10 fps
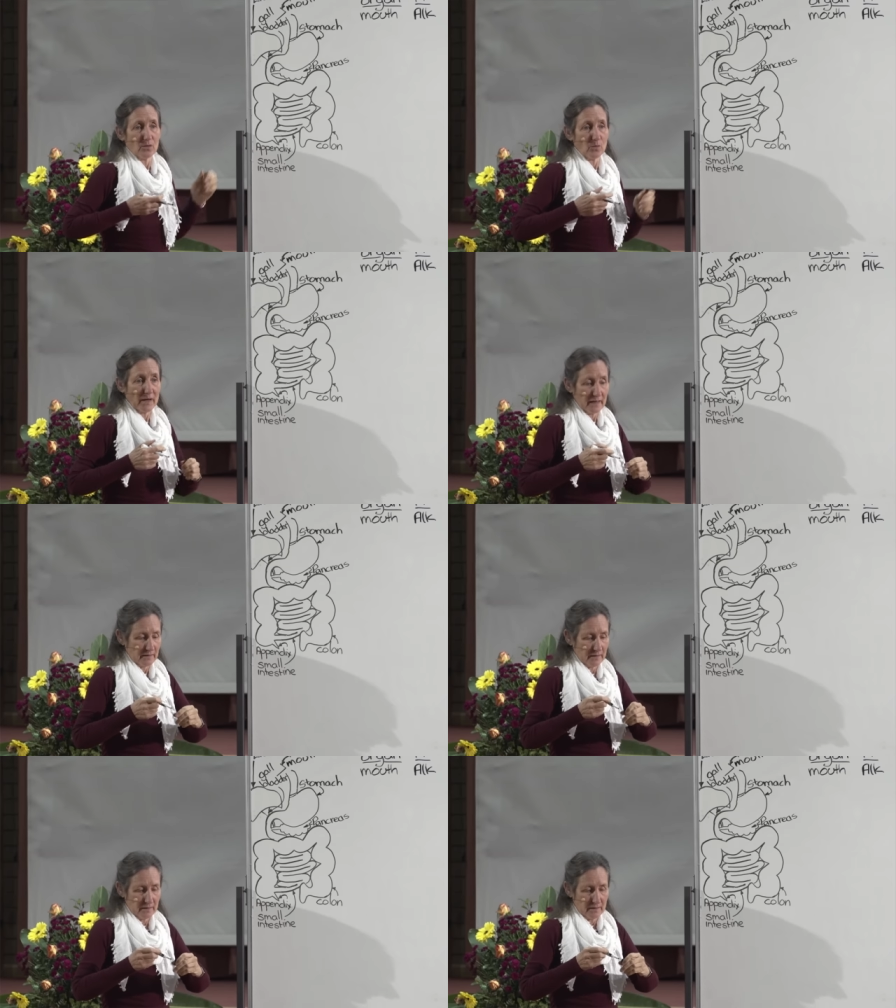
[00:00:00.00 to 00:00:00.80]

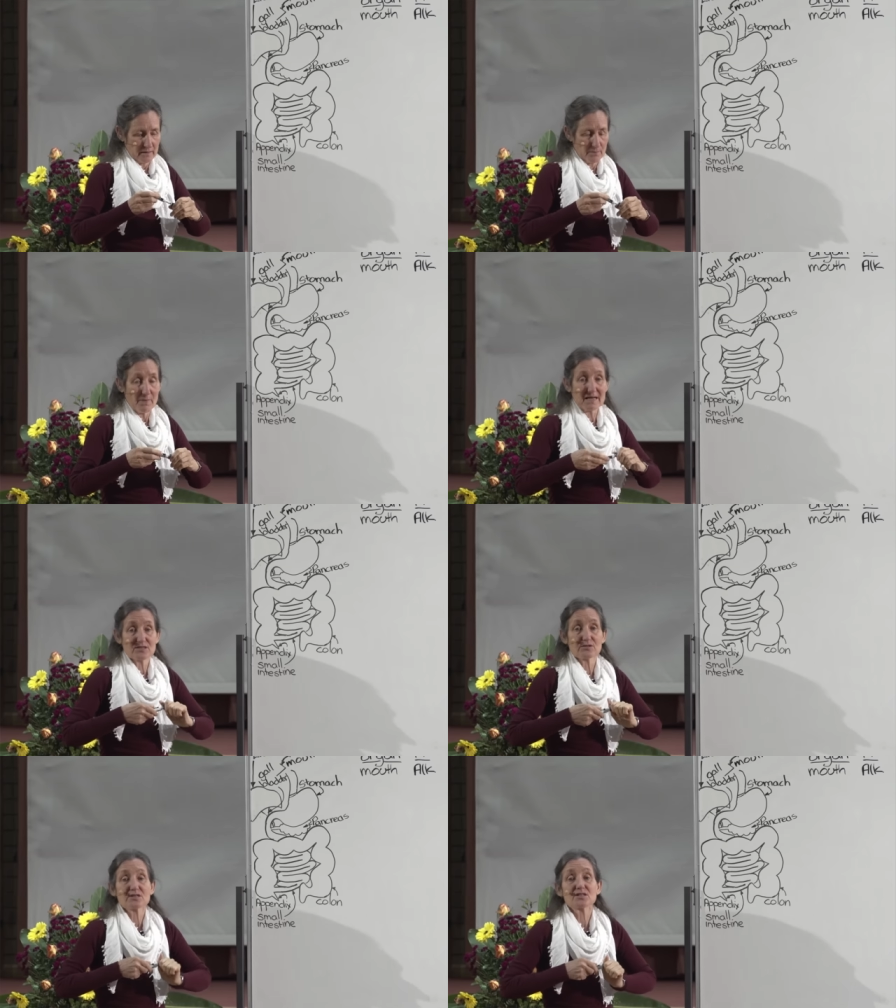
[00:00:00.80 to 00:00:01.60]
when the
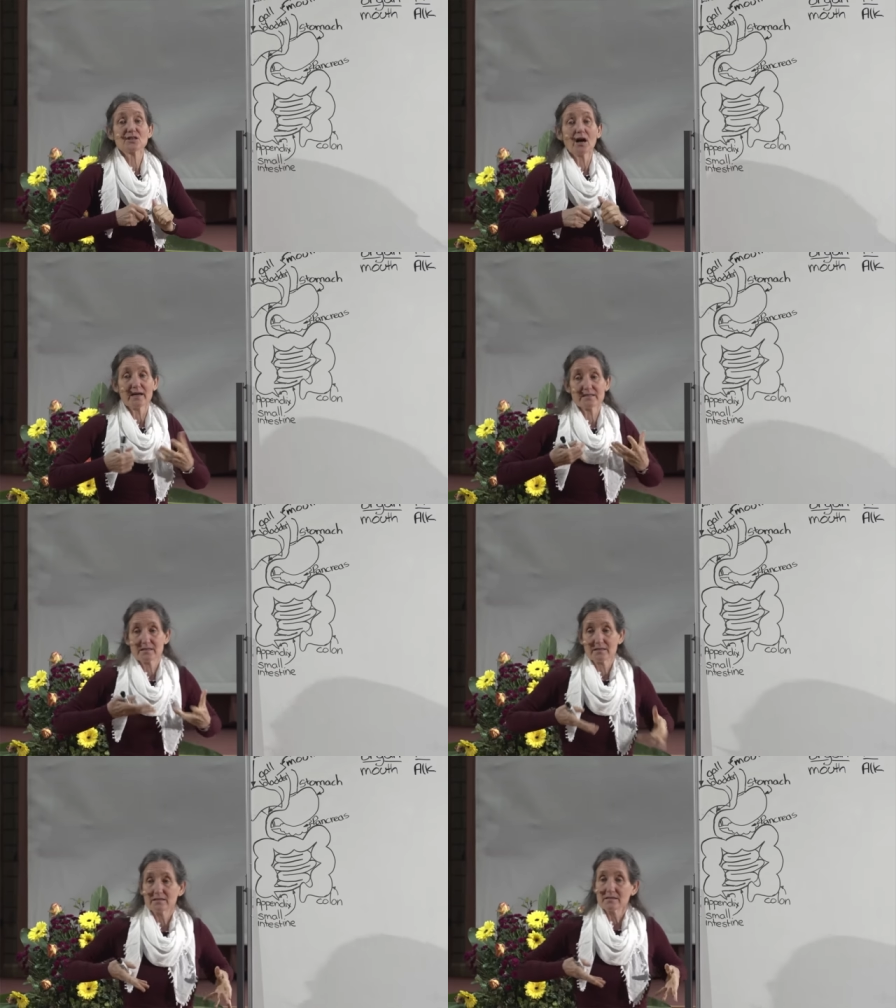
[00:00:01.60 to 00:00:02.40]
muscles
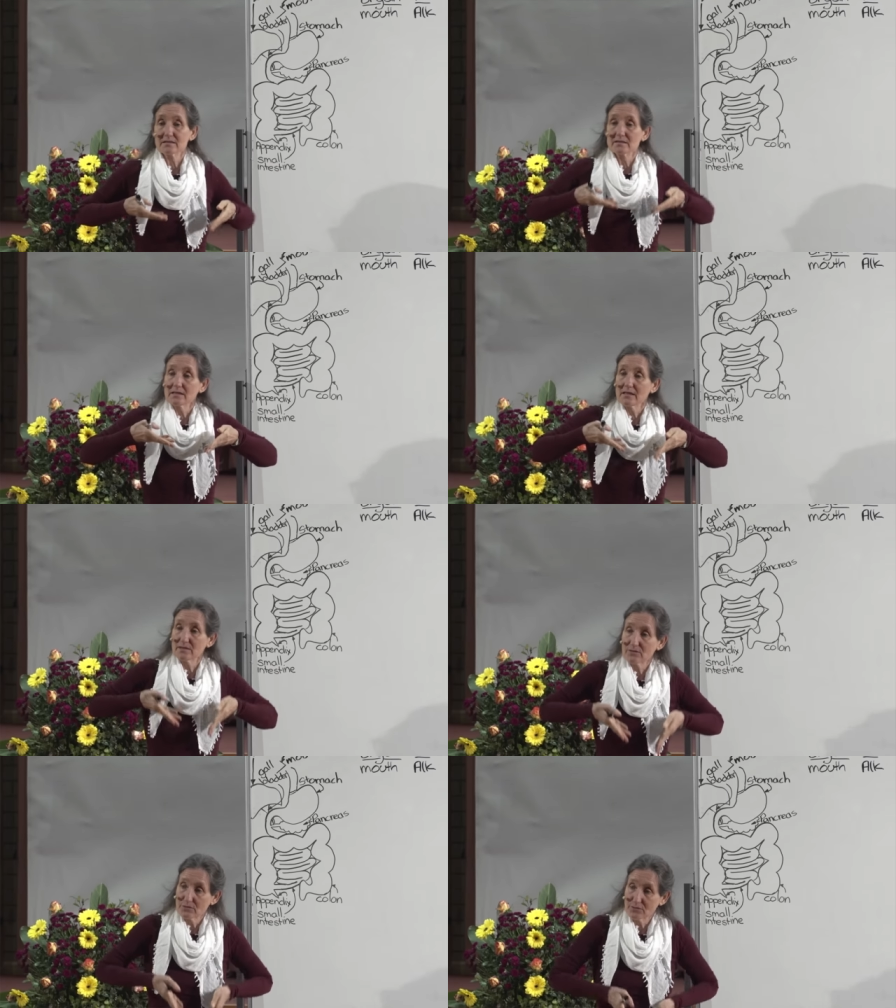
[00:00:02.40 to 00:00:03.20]
tighten to
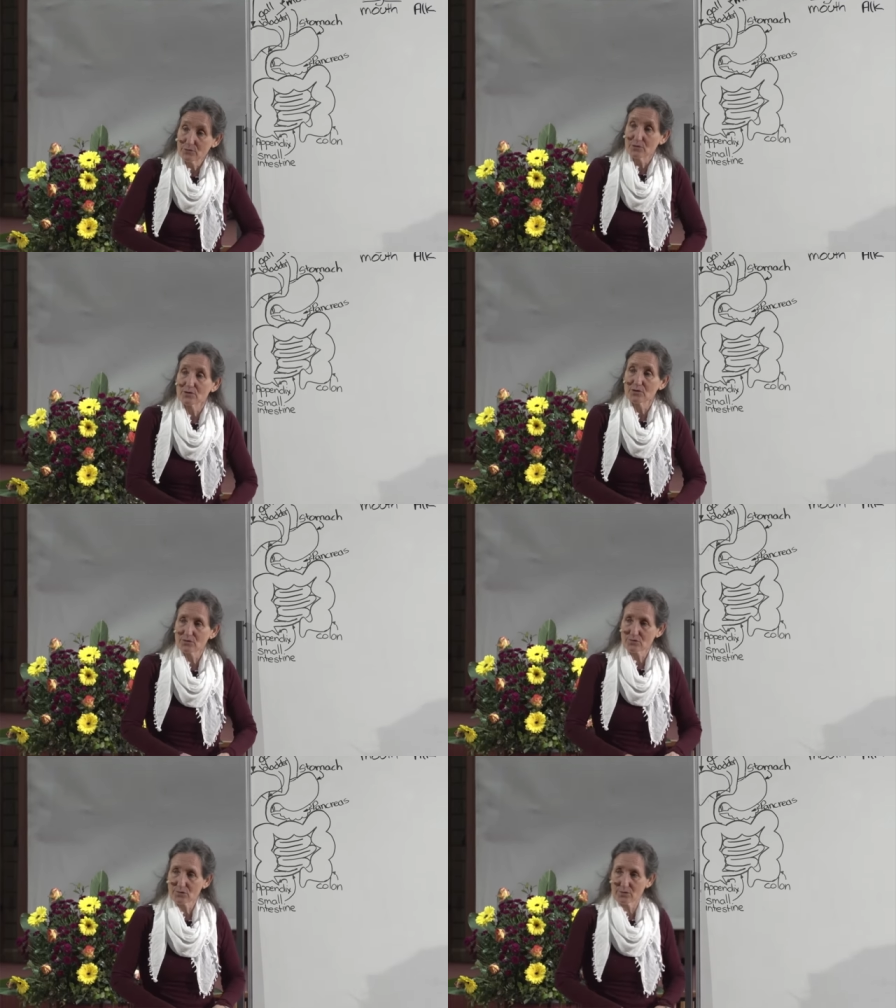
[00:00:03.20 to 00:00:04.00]
let the food
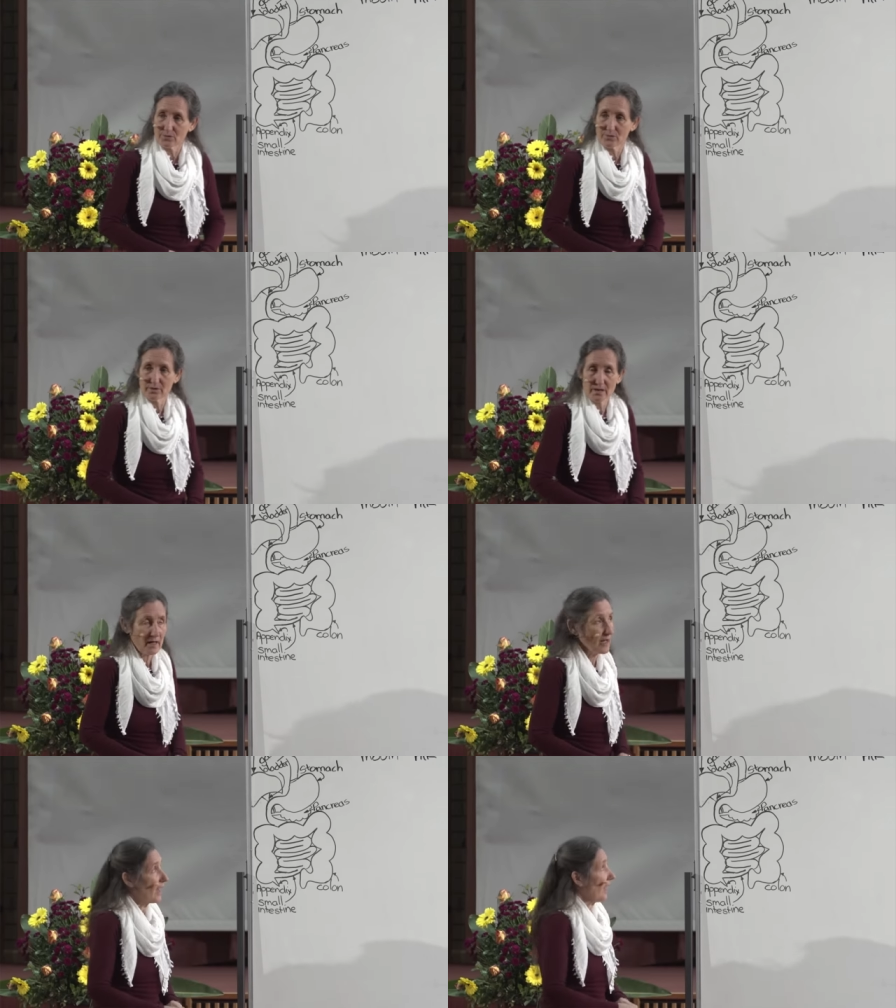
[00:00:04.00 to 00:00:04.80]
through.
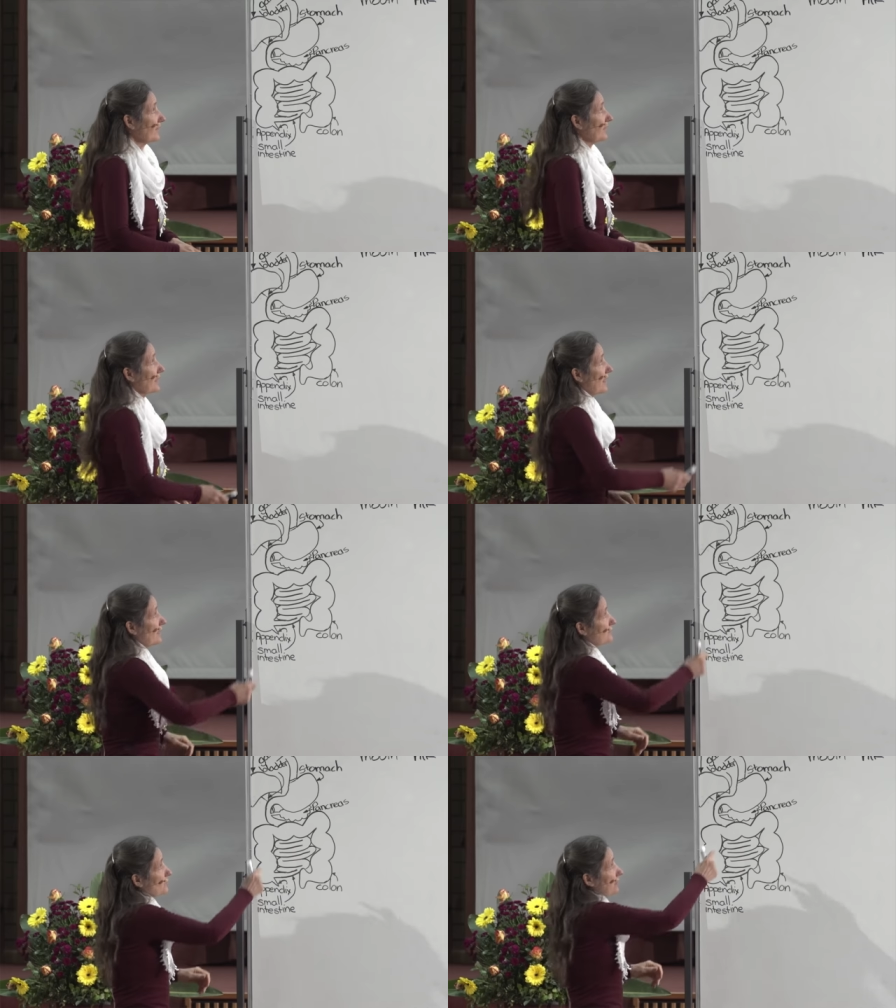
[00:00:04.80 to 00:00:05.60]
And then
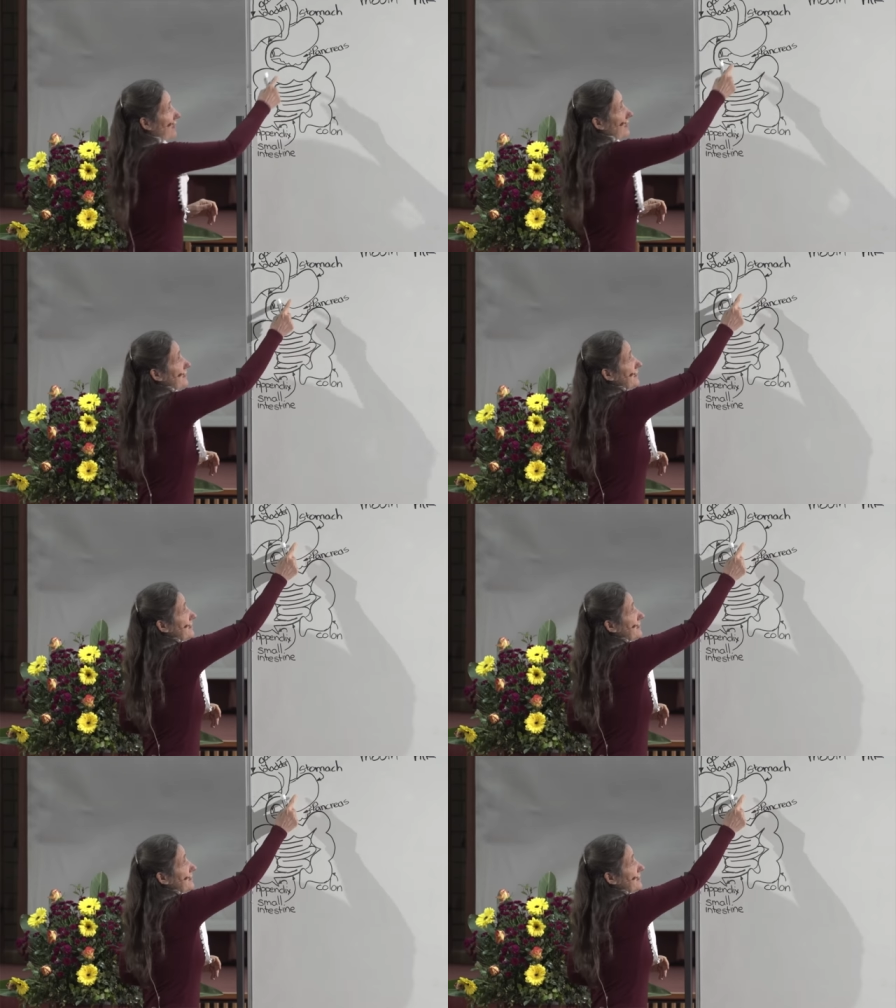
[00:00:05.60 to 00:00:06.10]
as we get